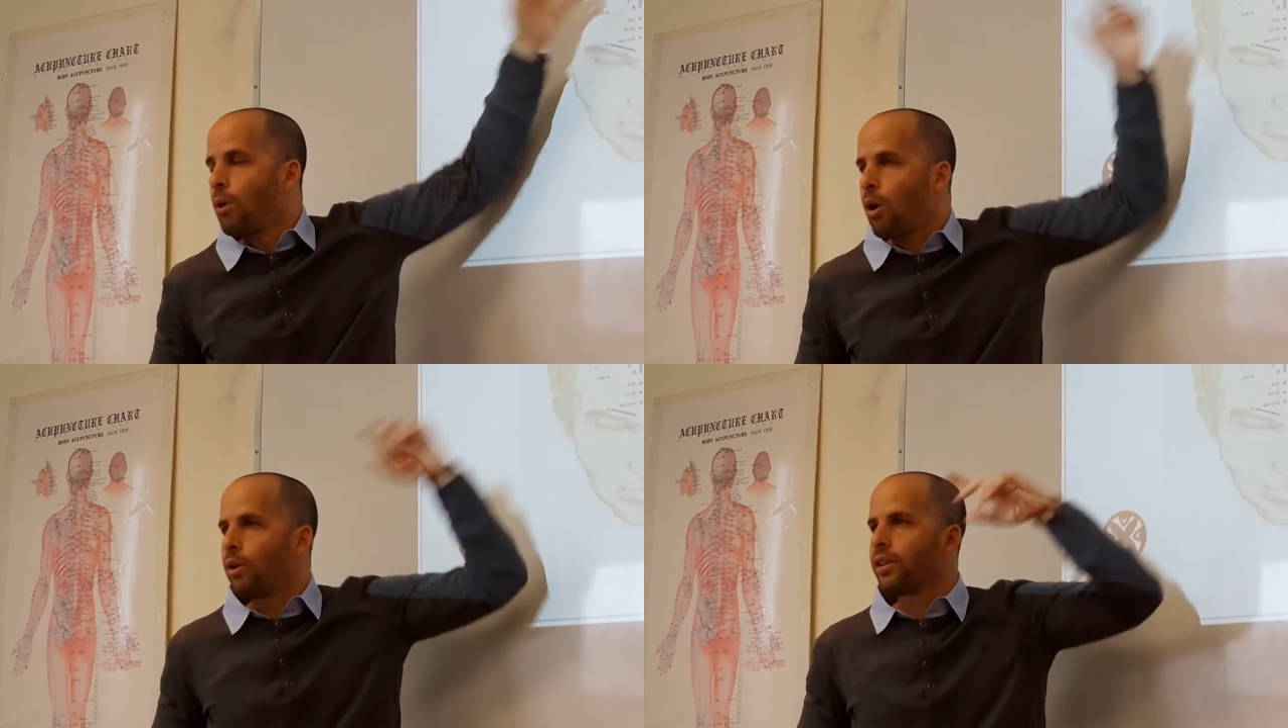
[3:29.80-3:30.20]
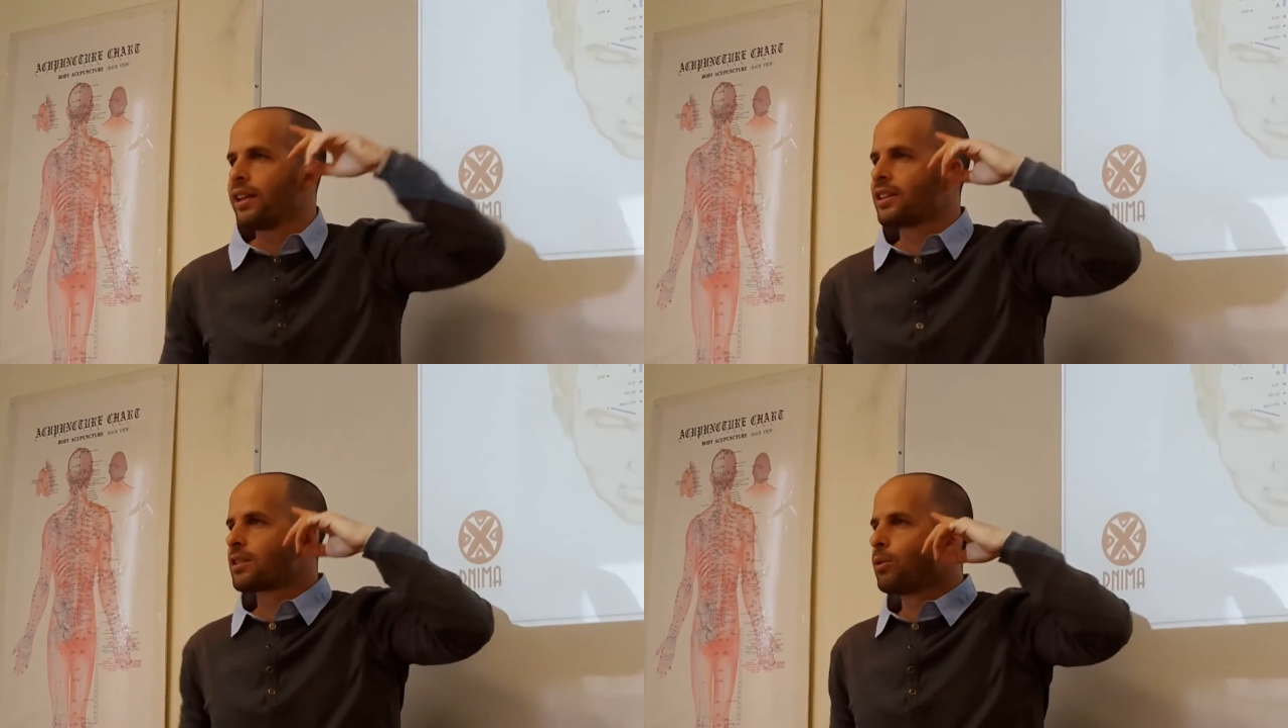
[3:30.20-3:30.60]
more
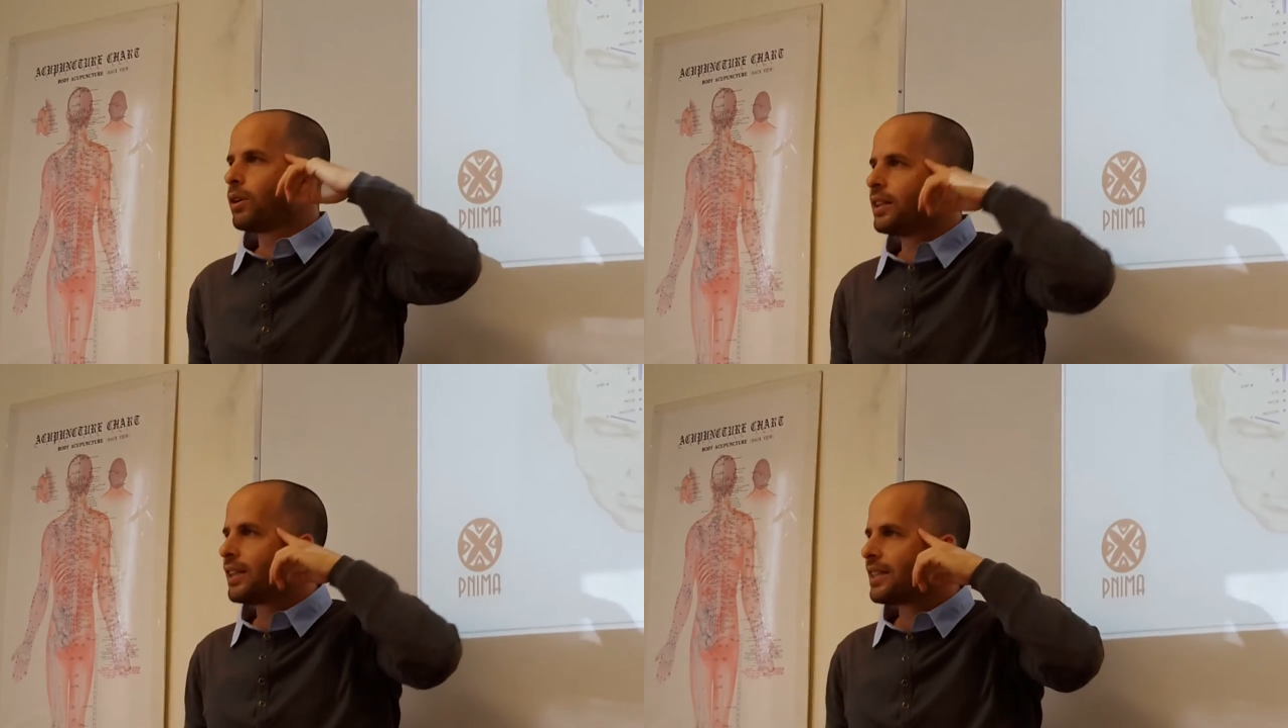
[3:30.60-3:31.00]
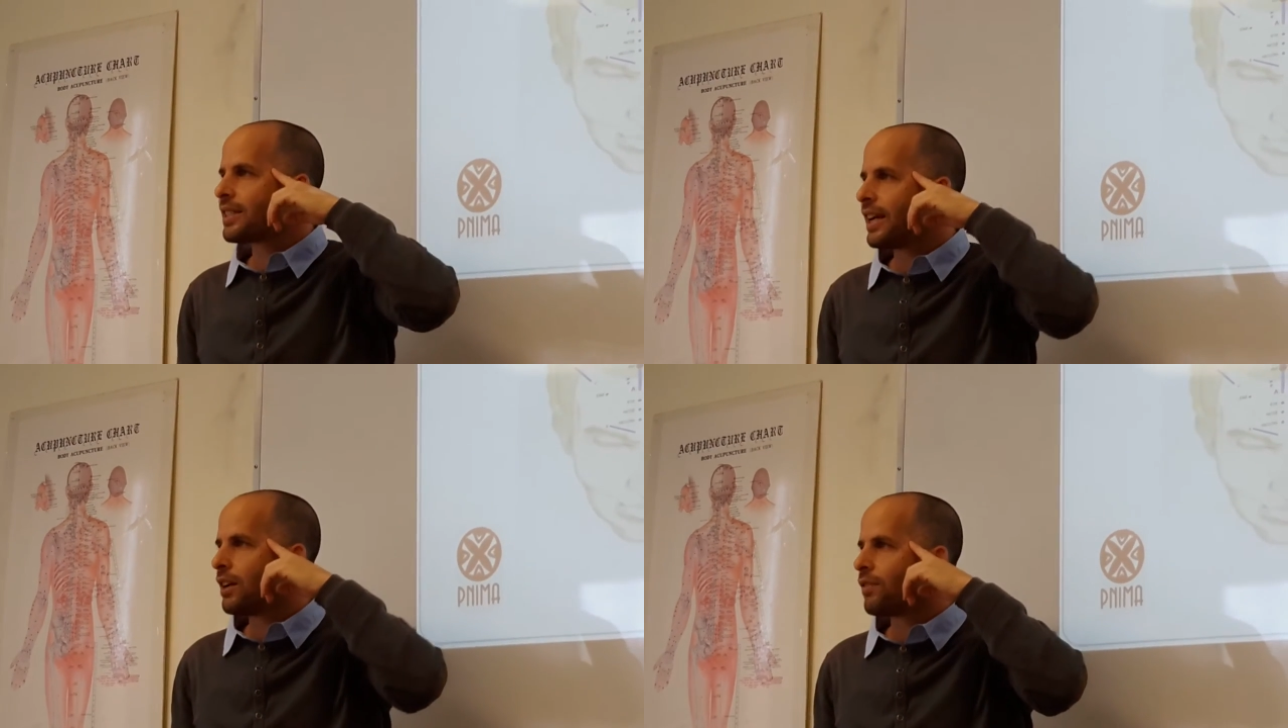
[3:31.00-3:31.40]
than the small
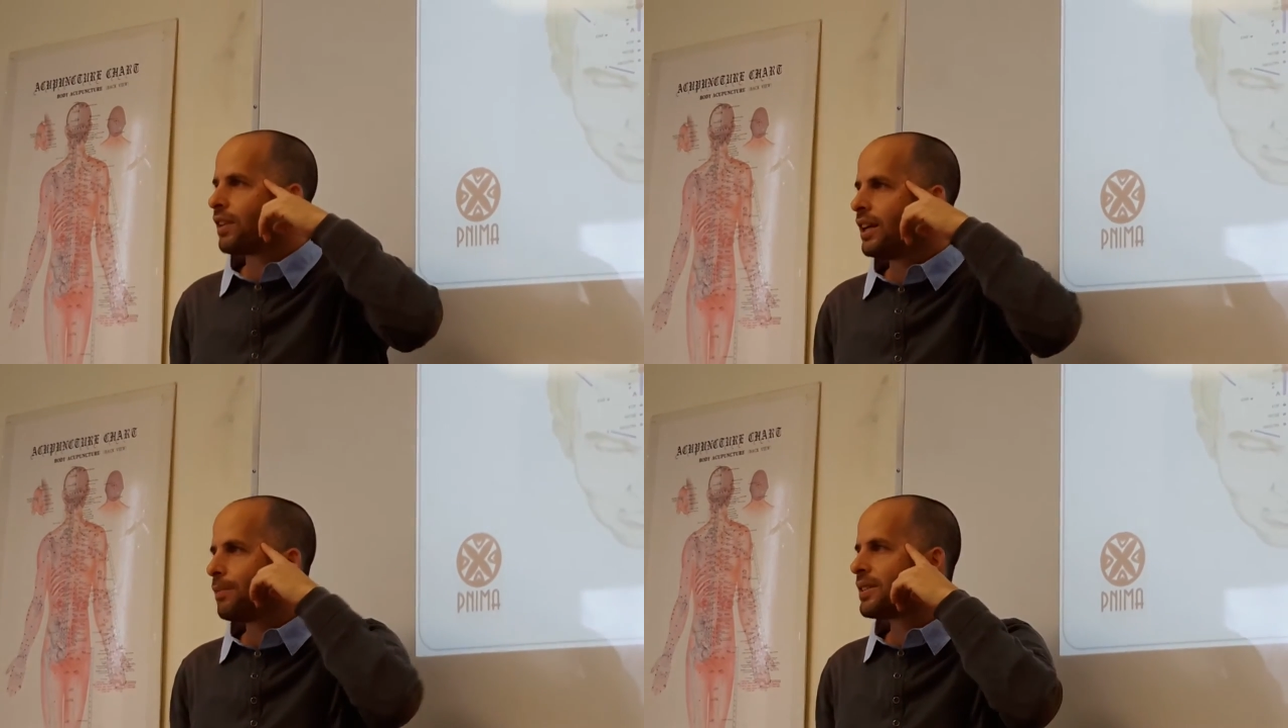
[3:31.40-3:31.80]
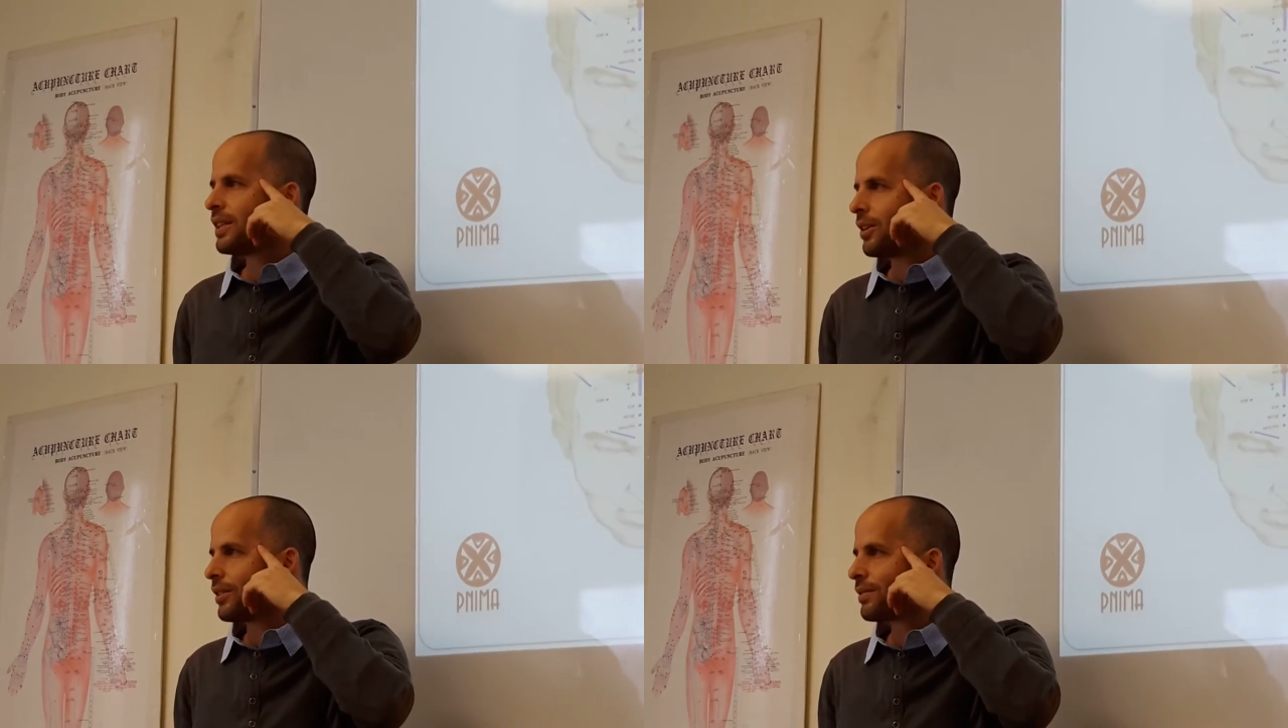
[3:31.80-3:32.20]
intestine of the
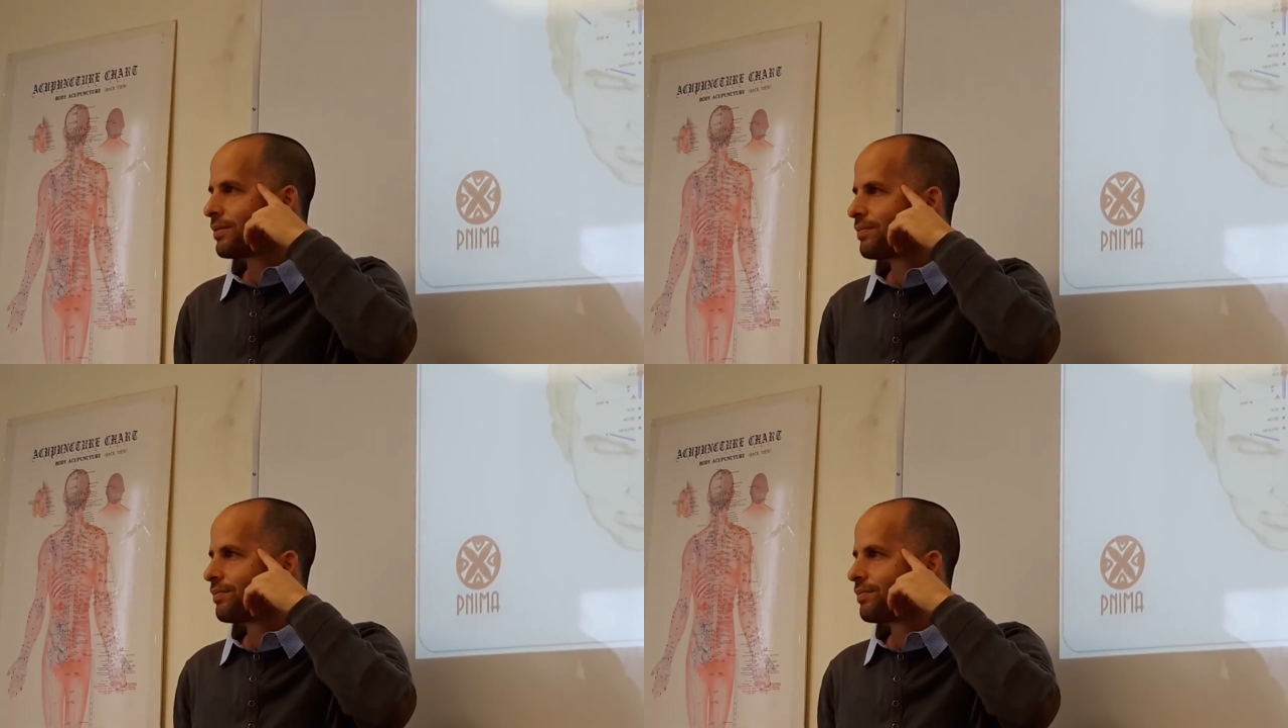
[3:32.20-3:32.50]
Ypsilon.